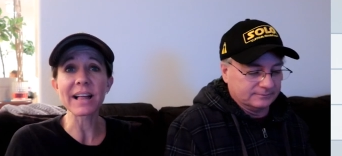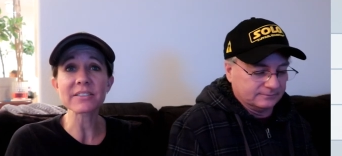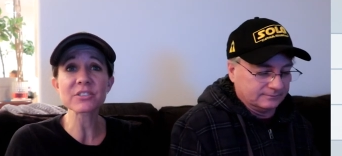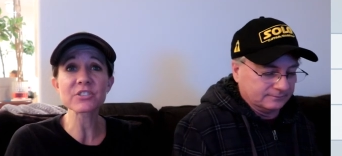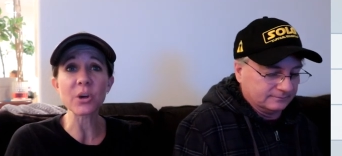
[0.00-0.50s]

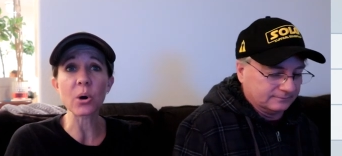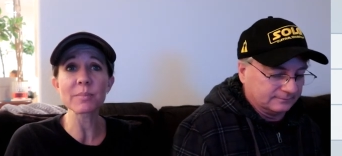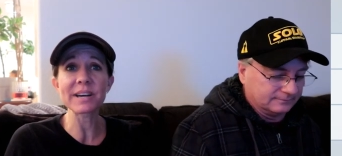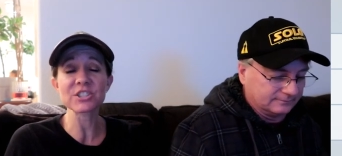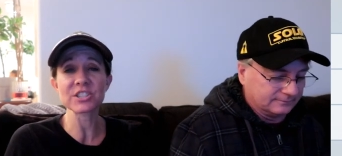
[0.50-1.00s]
Speaker 1: has so
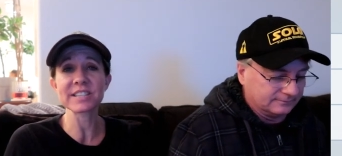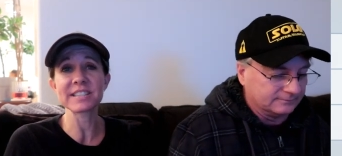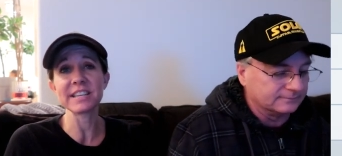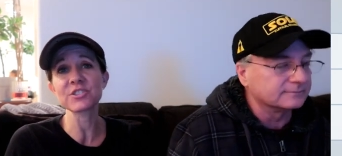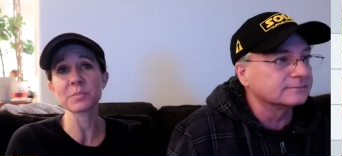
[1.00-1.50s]
much to
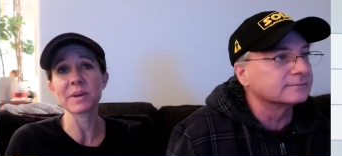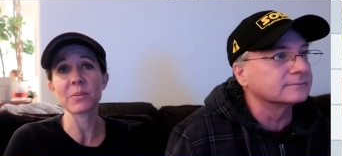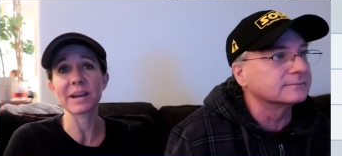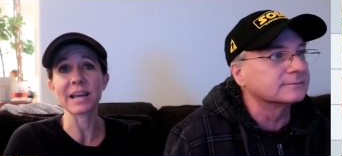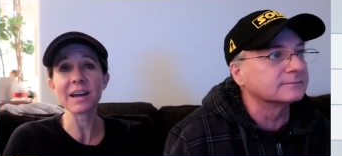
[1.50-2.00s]
teach me
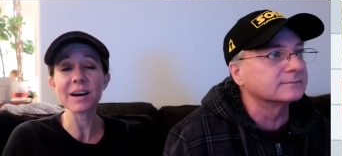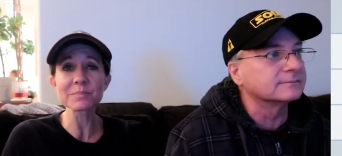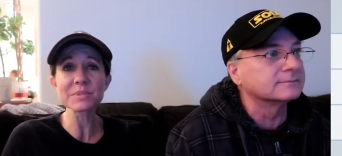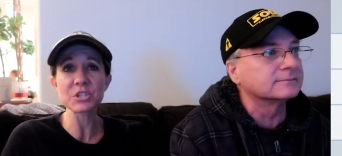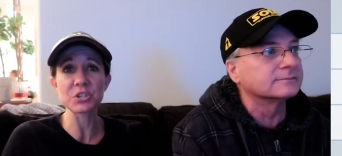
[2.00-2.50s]
when it
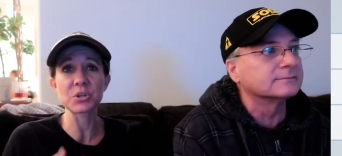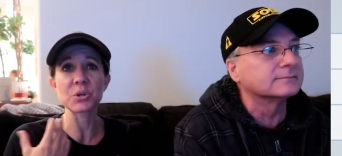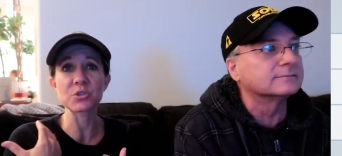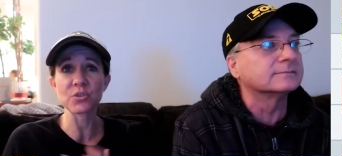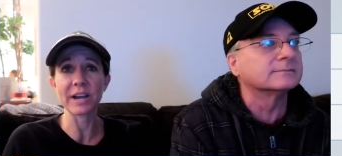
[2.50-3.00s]
comes
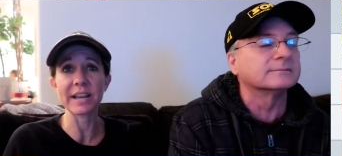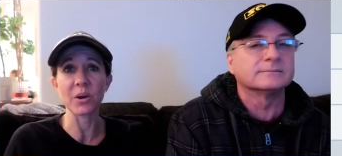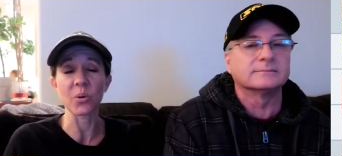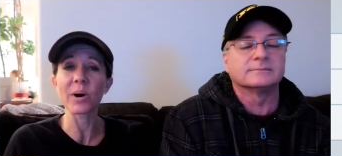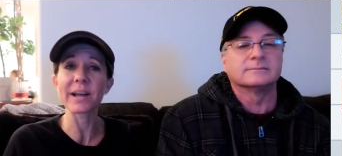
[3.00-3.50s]
to
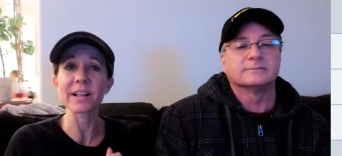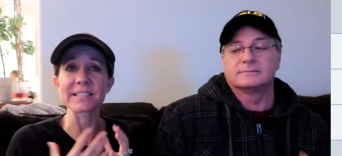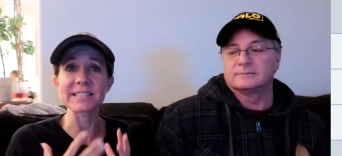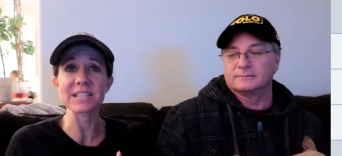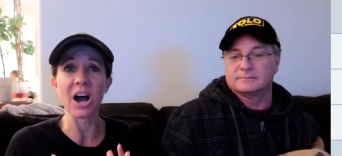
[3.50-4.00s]
trading oil
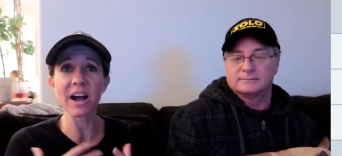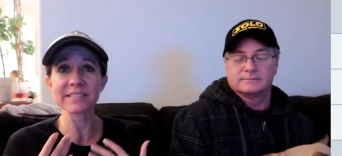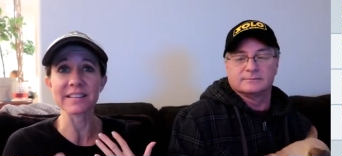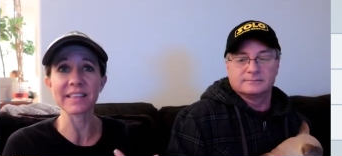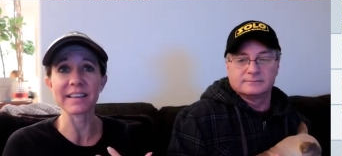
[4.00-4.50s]
and
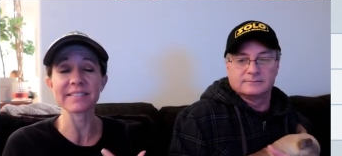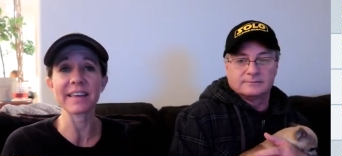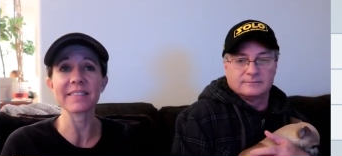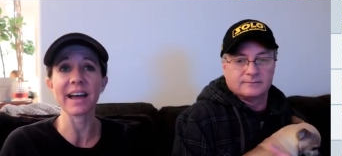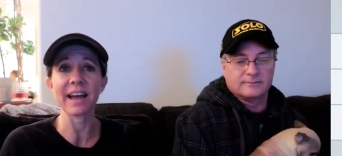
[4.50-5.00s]
stocks and things
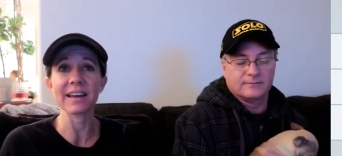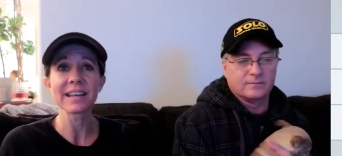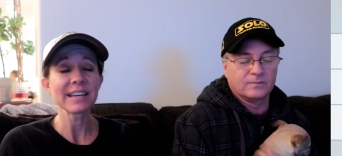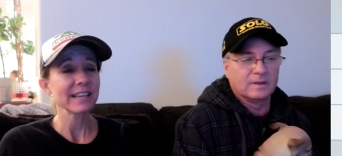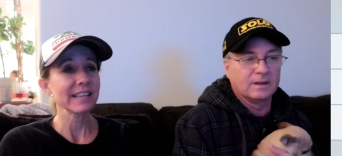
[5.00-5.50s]
like that.
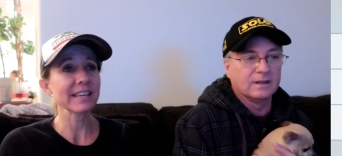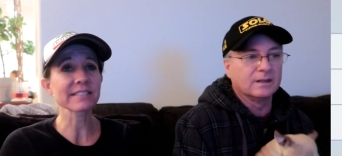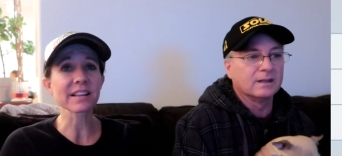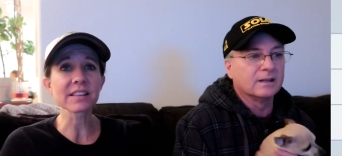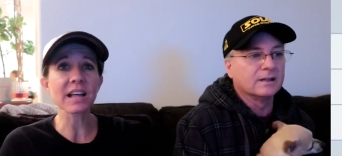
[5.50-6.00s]
He
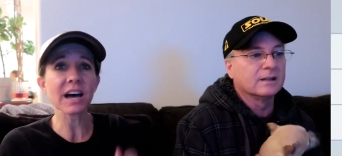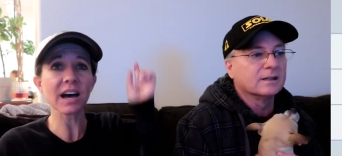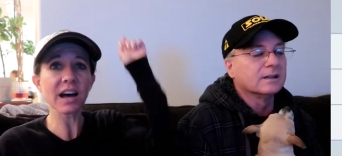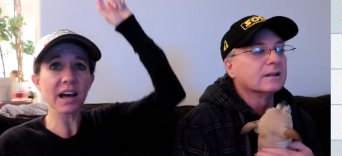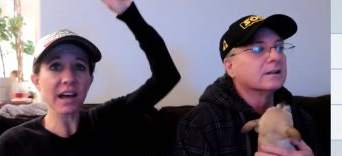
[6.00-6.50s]
has a
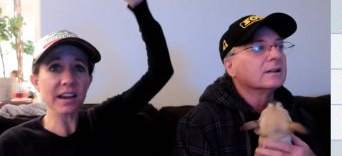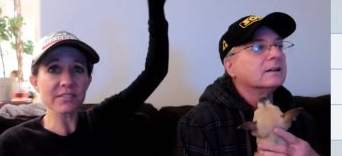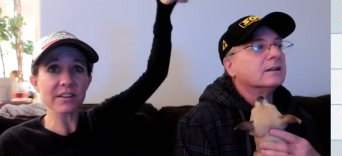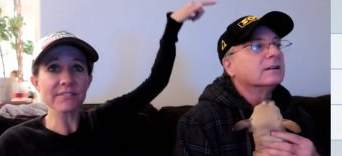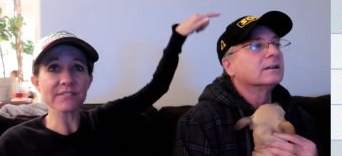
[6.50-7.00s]
lot
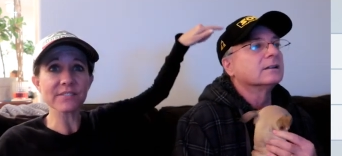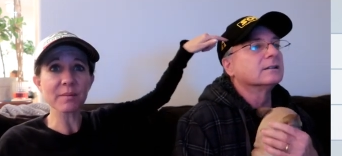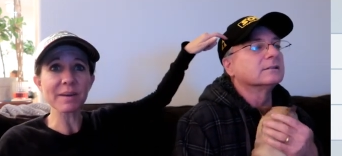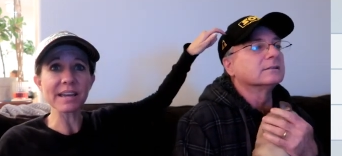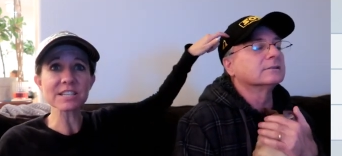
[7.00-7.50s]
of
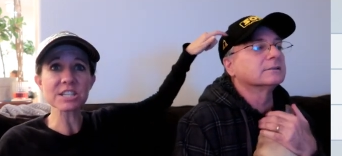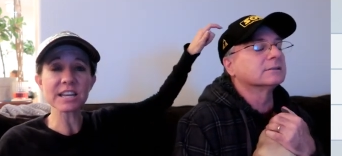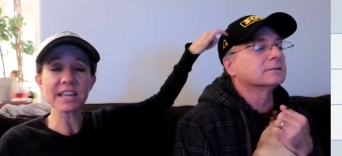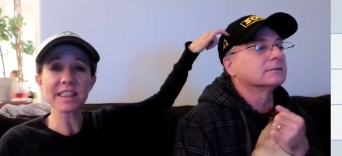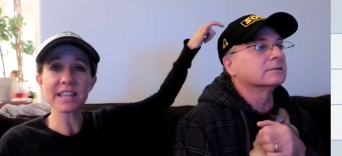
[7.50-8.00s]

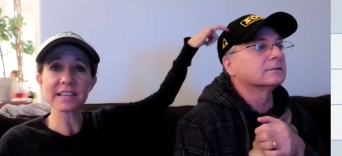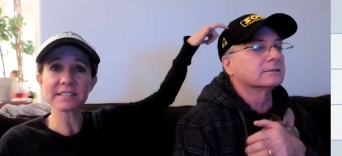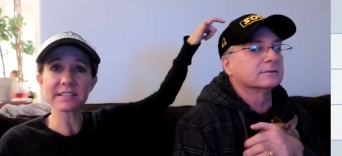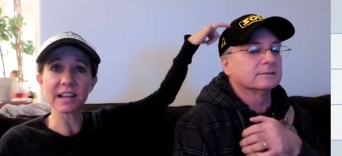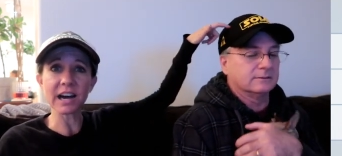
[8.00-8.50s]
information in
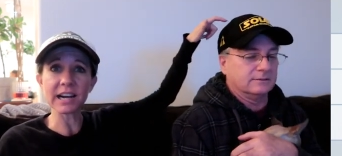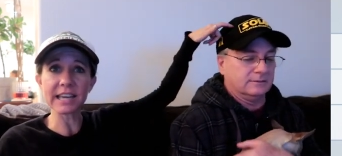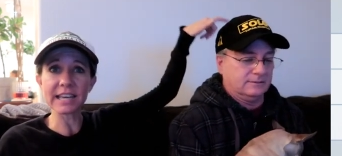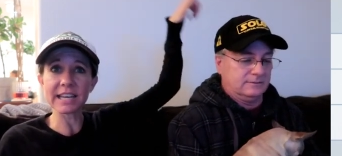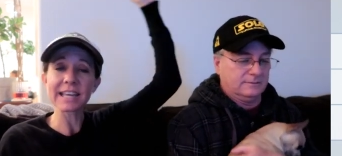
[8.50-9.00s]
this
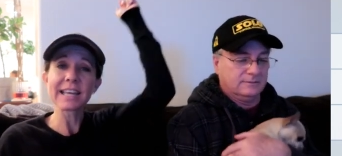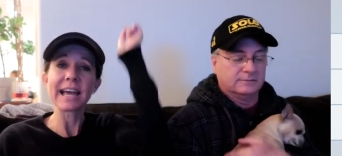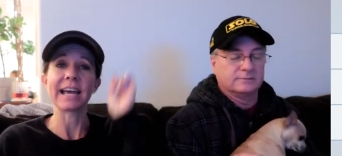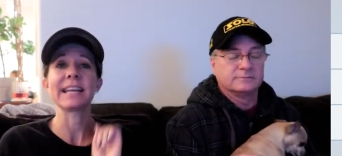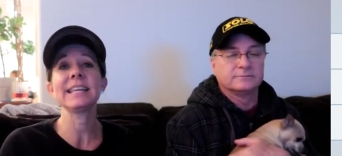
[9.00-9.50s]
noggin
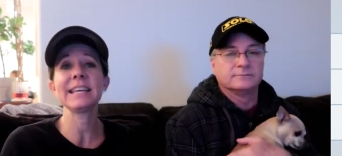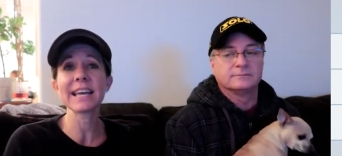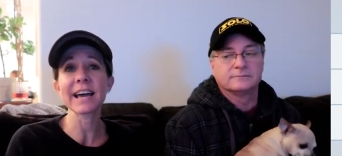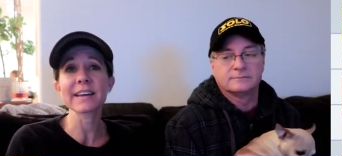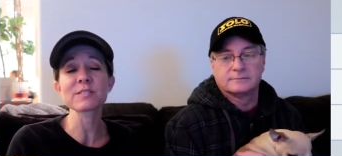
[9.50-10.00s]
and
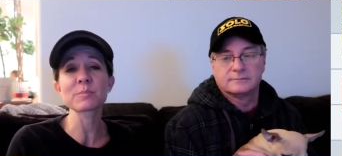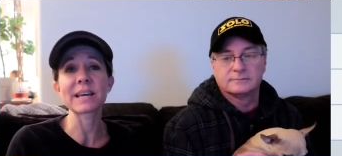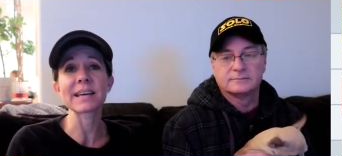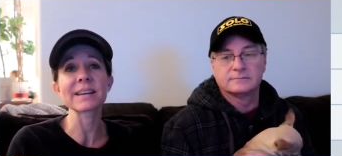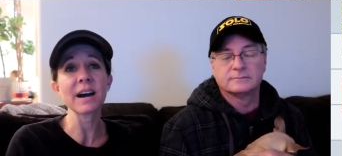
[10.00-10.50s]
he has
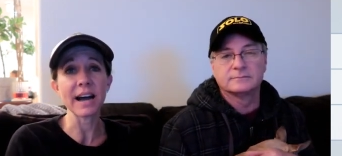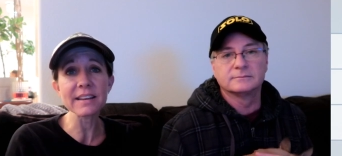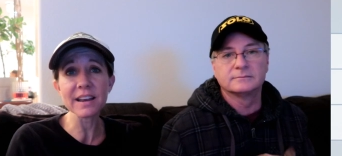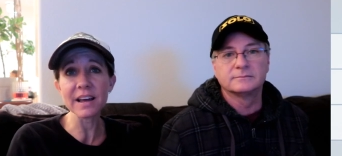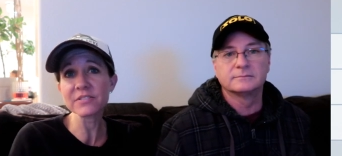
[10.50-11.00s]
been
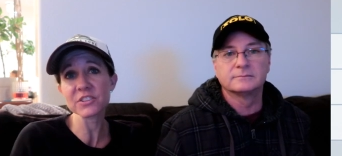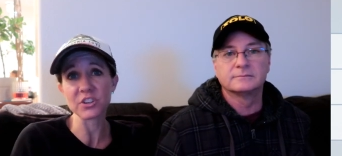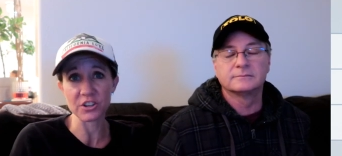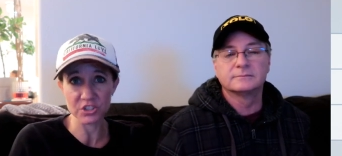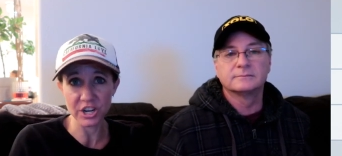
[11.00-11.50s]
kind enough to
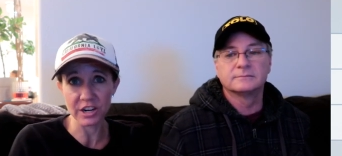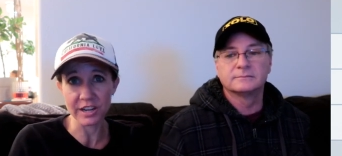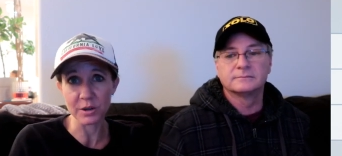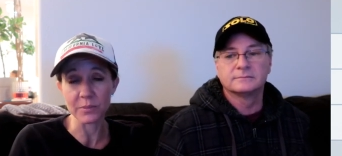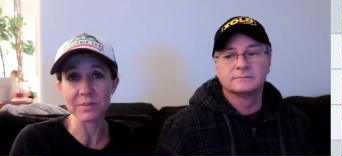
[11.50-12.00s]
start
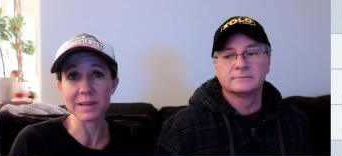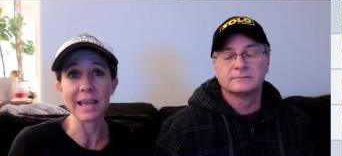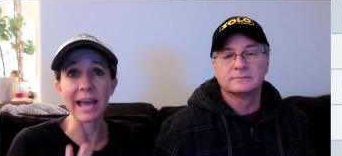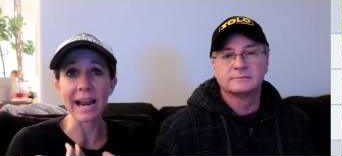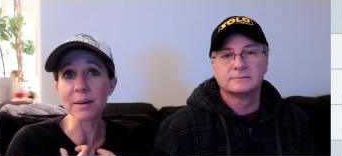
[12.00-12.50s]
sharing it with
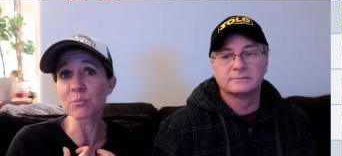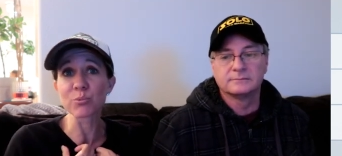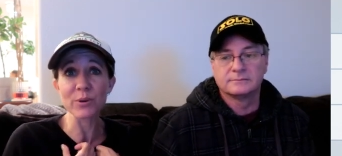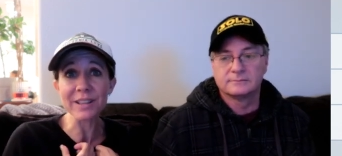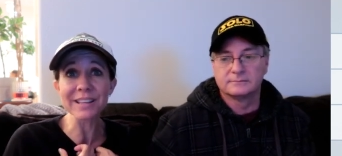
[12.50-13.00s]
me and
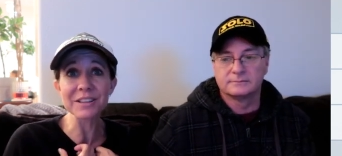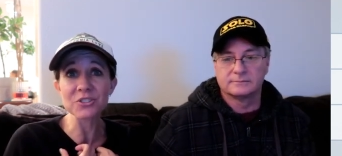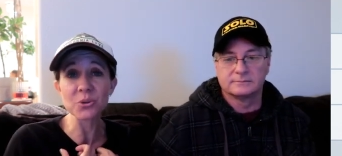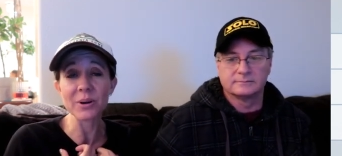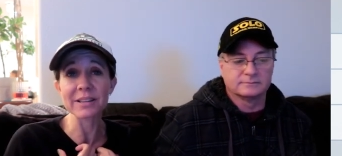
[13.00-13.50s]
I'm really
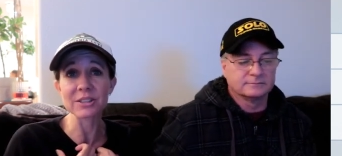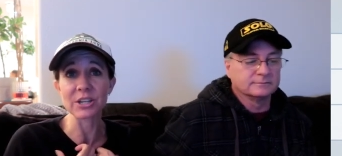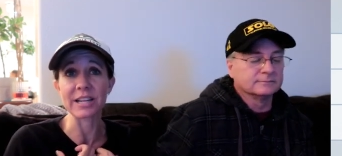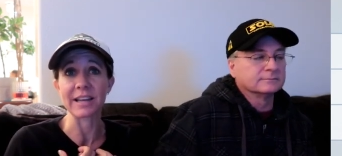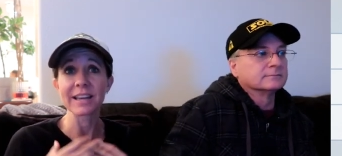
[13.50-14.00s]
enjoying
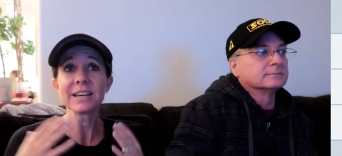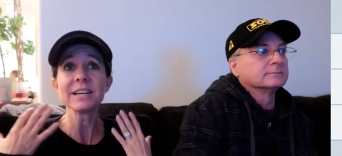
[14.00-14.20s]
learning.